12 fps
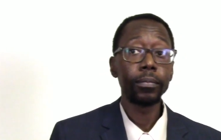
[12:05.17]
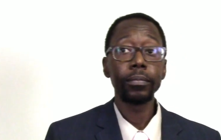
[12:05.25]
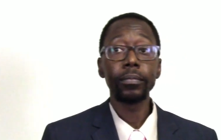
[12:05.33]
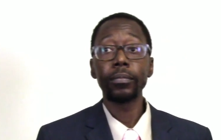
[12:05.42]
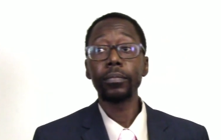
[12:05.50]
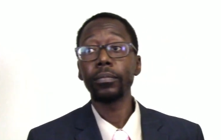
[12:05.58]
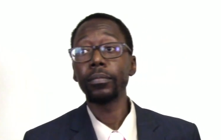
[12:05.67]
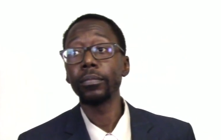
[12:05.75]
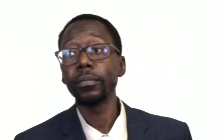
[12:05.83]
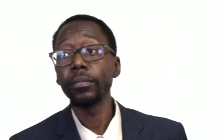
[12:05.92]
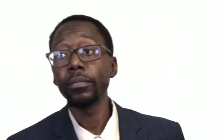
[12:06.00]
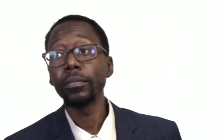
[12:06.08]

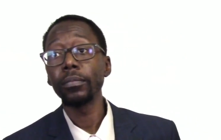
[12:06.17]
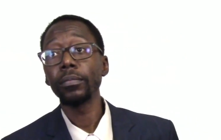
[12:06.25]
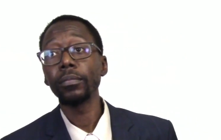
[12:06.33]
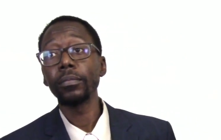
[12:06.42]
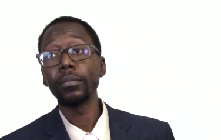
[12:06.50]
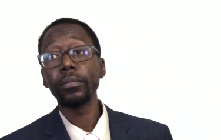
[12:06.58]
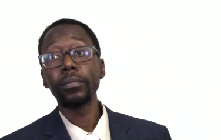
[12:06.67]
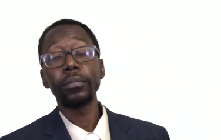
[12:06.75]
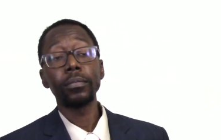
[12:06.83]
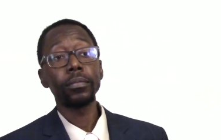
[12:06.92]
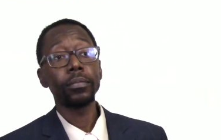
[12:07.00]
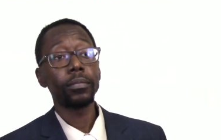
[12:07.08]

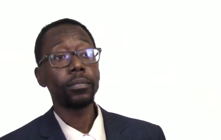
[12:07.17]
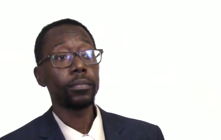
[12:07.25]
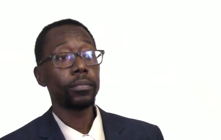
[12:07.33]
Nobody speaks.